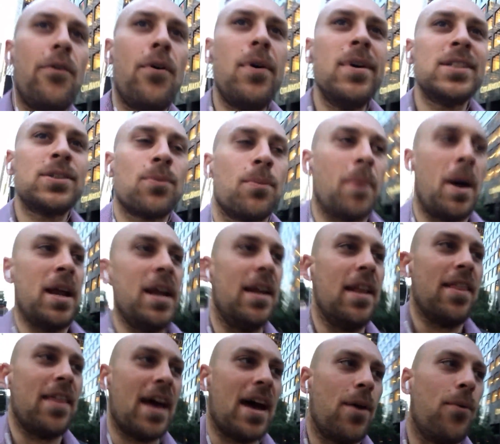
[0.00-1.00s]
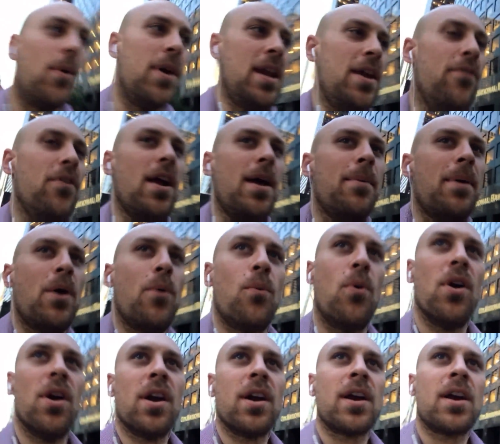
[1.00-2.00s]
always reminded of that whenever I'm at
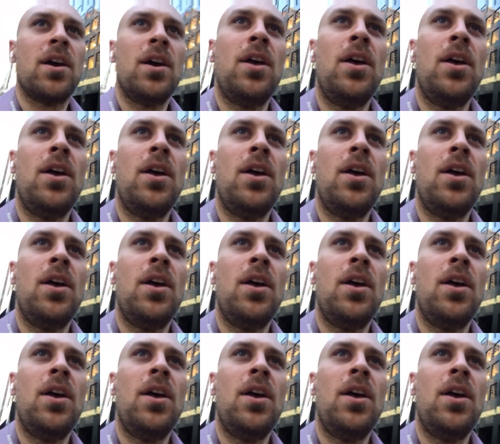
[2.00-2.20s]
work